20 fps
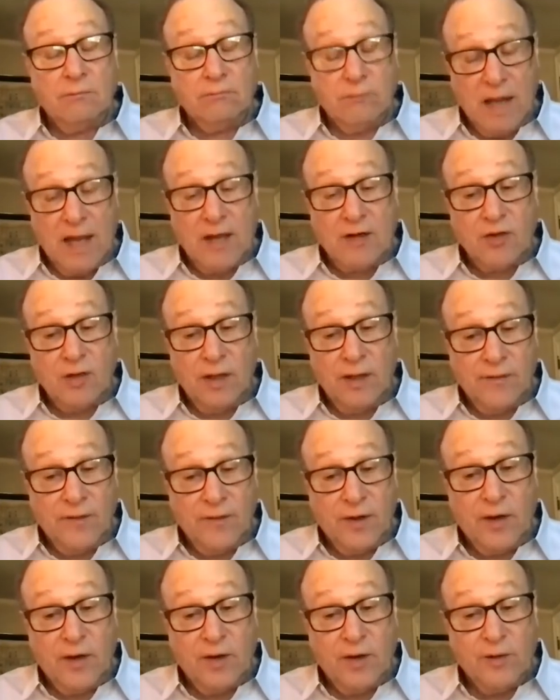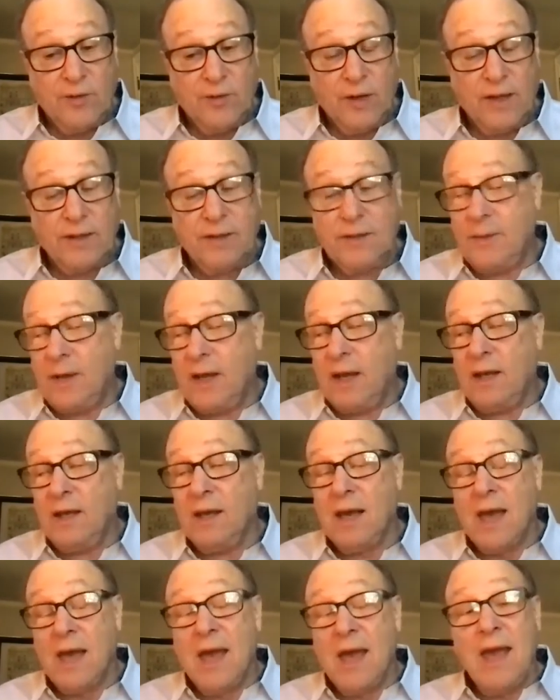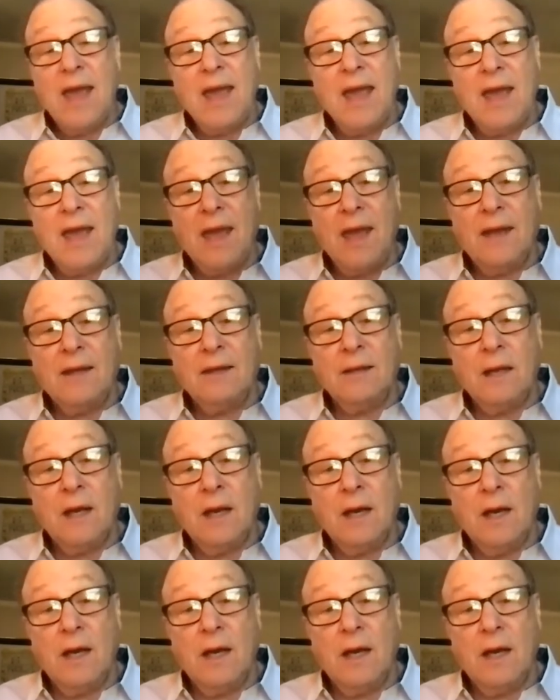actually a very good resume and